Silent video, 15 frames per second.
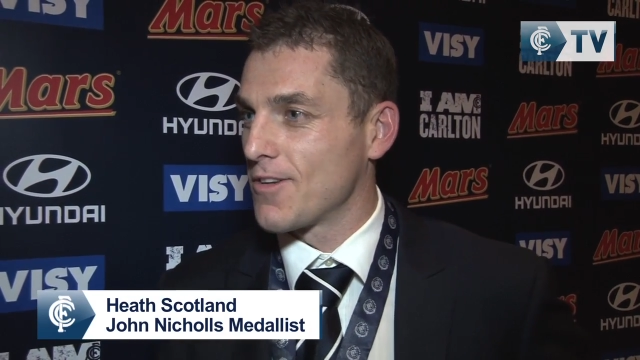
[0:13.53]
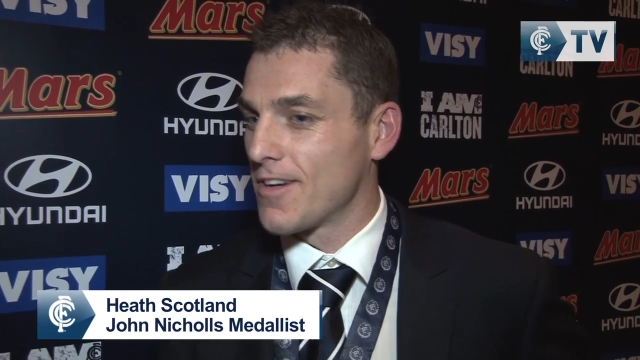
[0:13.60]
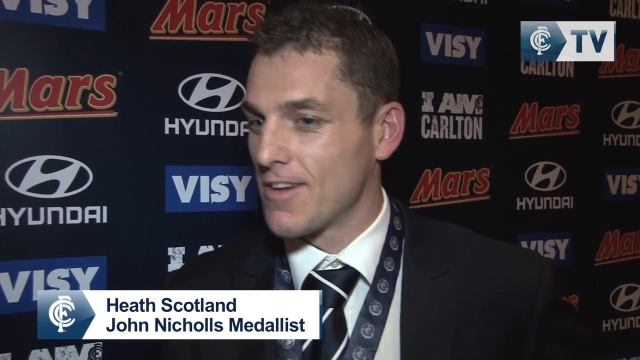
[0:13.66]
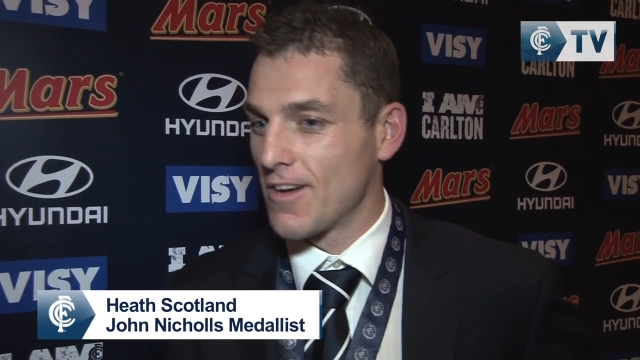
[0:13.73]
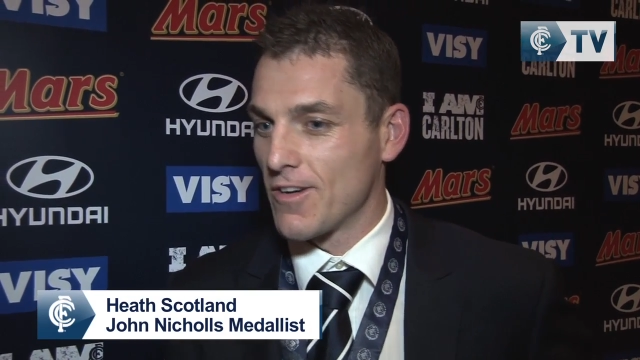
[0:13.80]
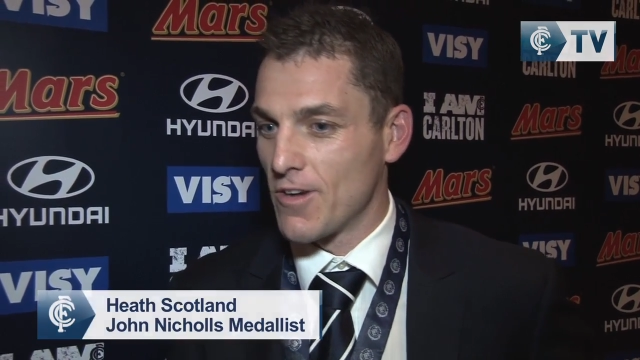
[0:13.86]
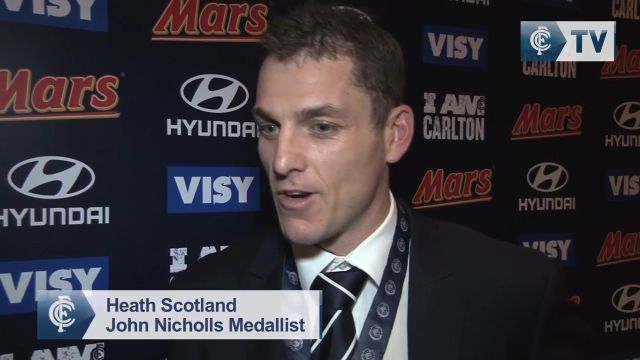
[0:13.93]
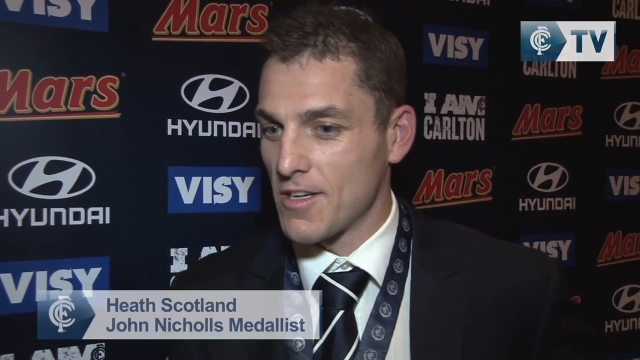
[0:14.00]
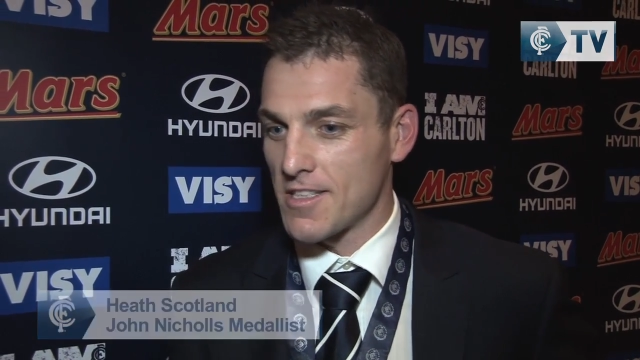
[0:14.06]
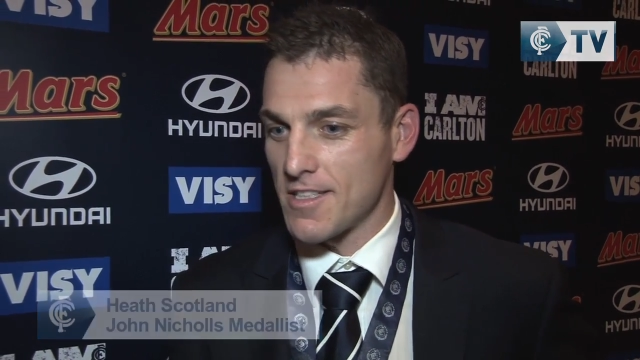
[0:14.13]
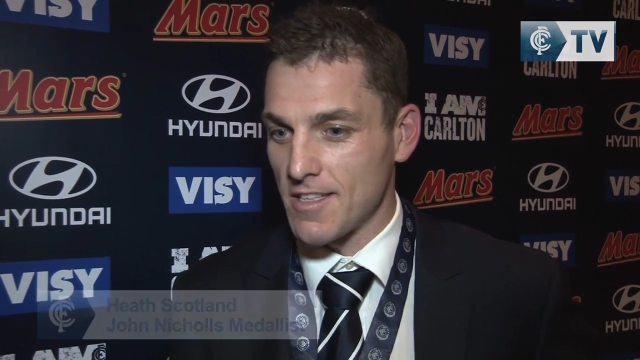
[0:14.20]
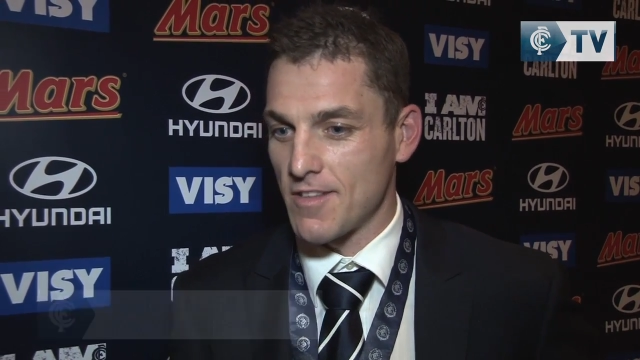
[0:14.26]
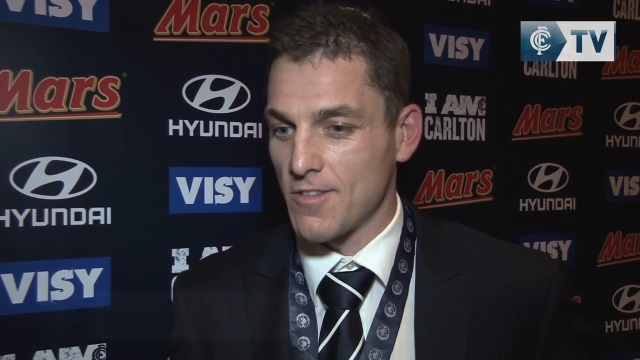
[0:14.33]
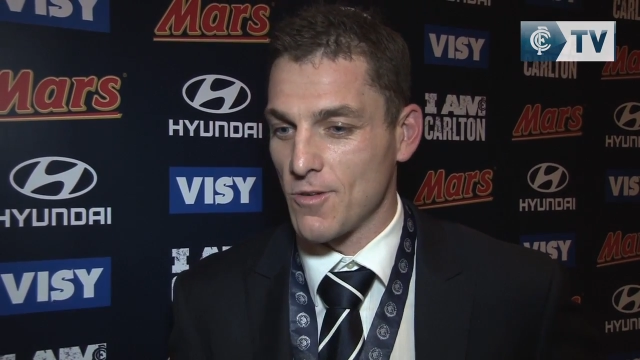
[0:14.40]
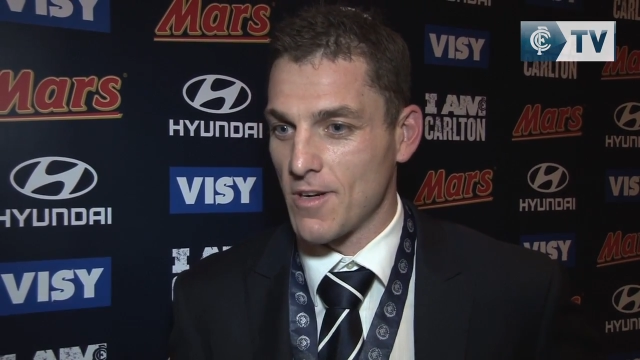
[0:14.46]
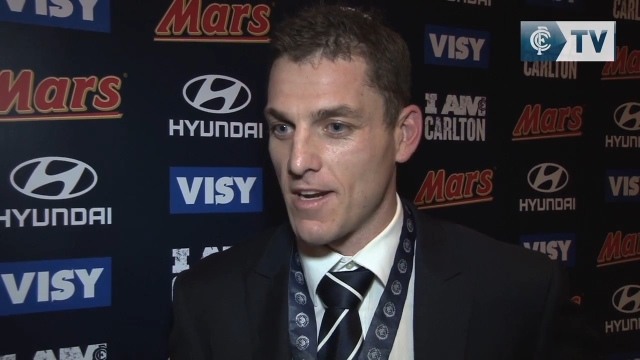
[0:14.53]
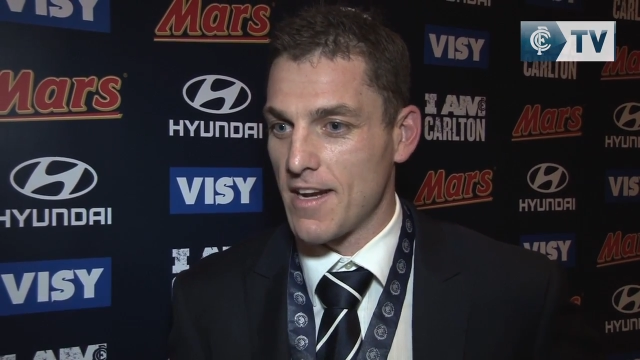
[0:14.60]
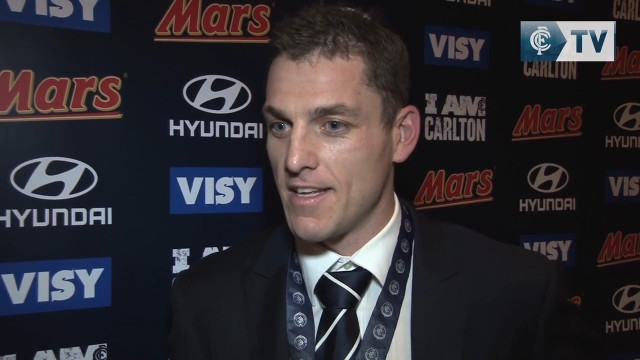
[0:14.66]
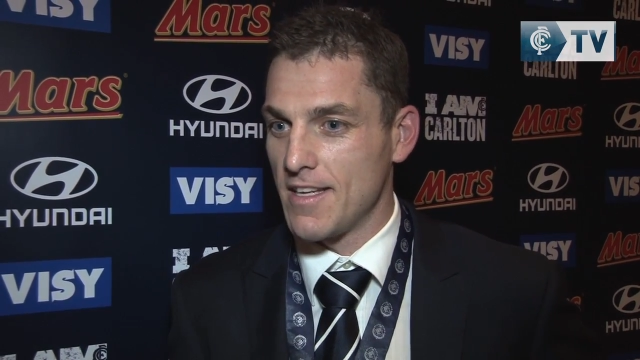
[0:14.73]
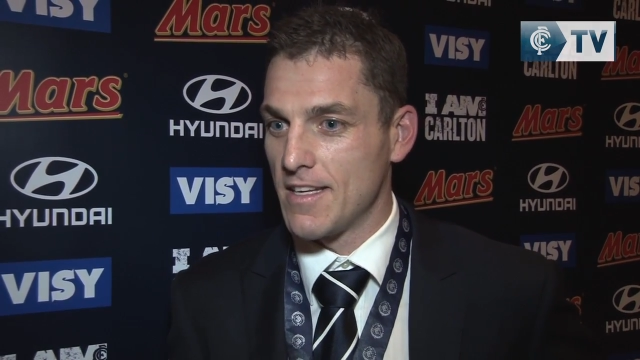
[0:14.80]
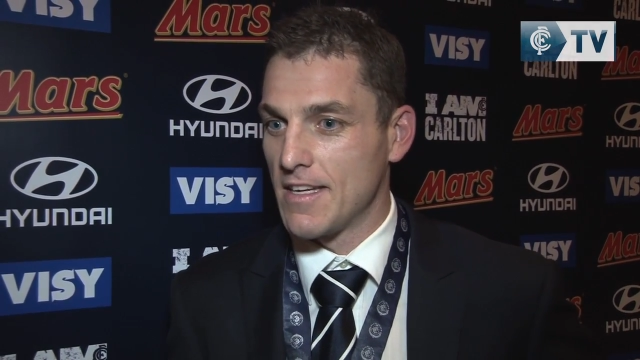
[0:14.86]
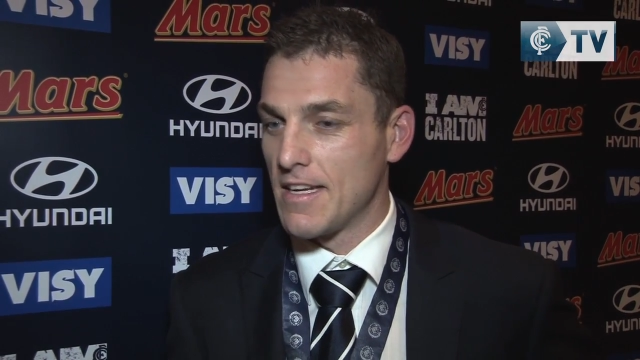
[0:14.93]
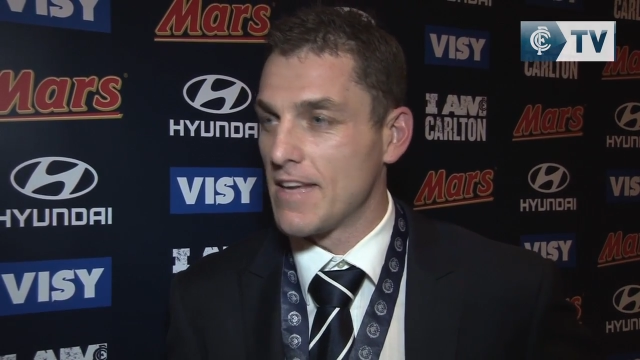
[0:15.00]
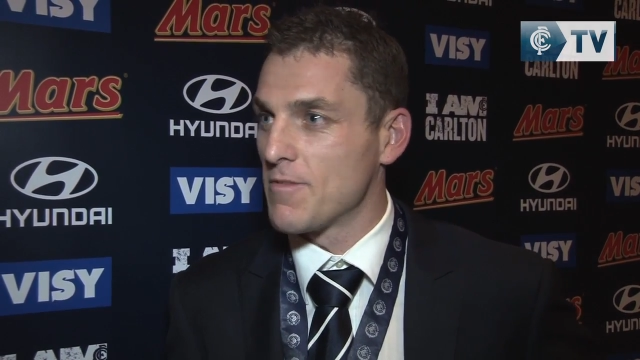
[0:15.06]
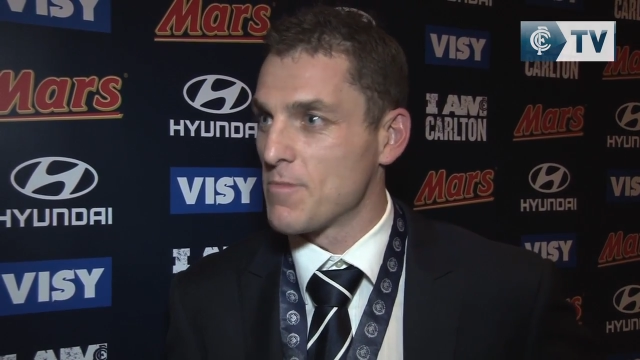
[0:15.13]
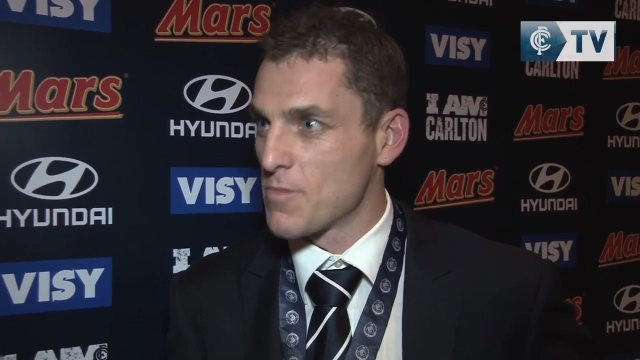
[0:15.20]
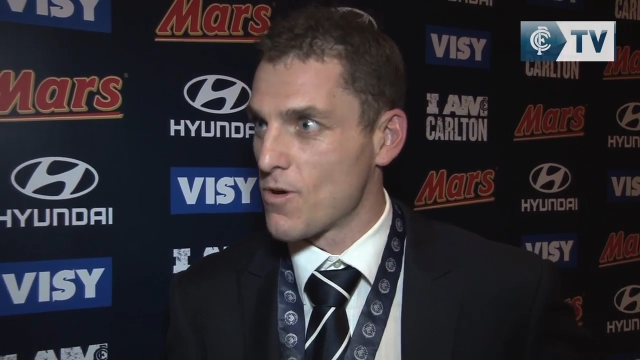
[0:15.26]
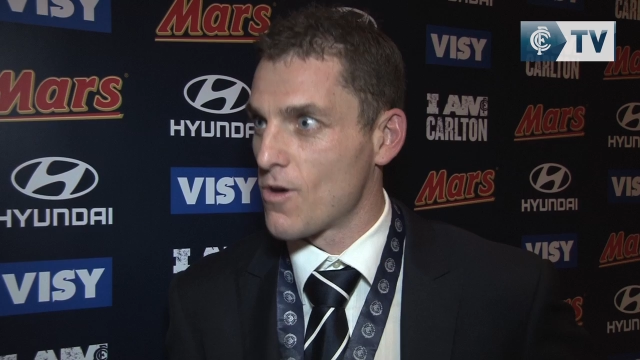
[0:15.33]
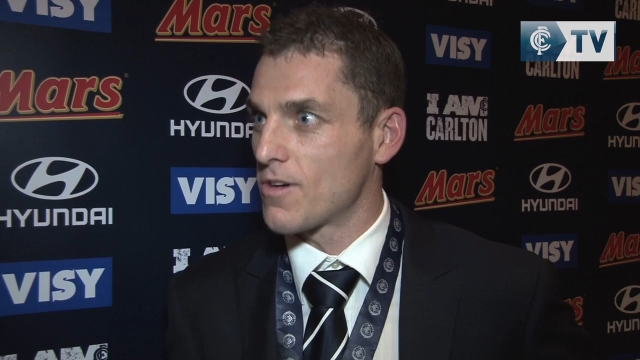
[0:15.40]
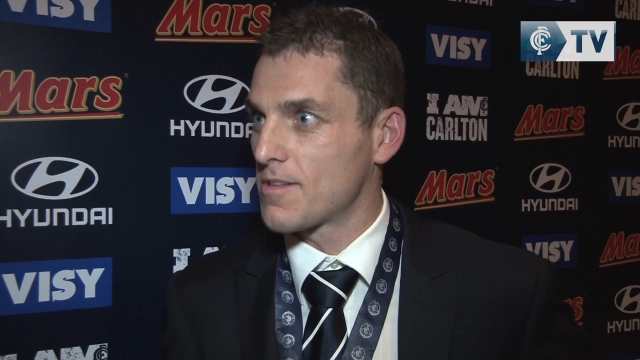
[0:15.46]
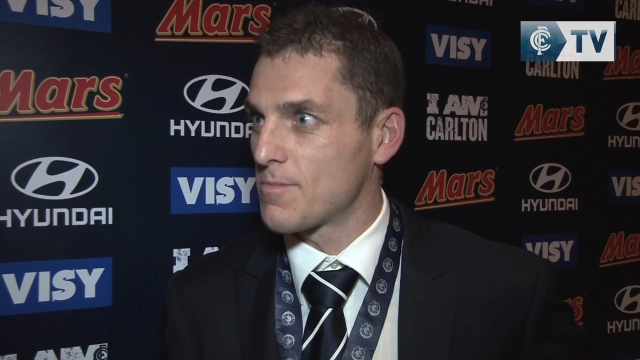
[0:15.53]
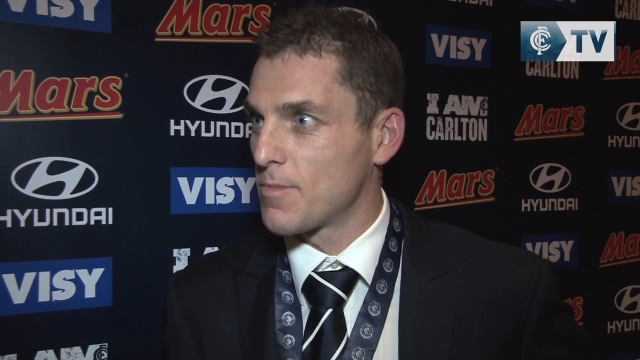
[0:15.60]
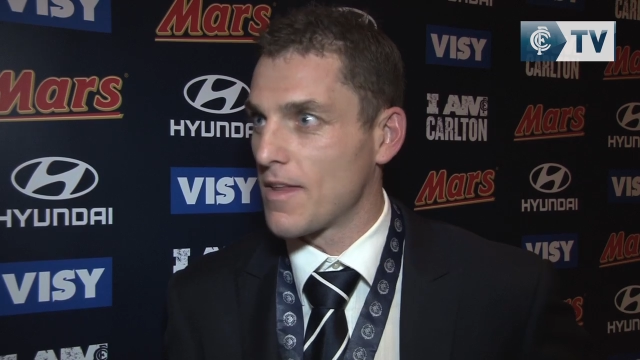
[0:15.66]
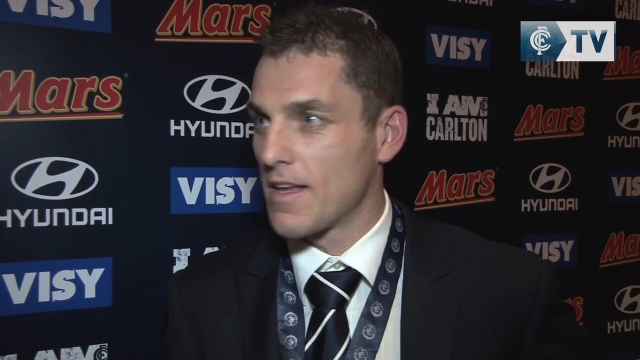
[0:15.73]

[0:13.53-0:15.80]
I, I, honestly thought Eddie and even Brock,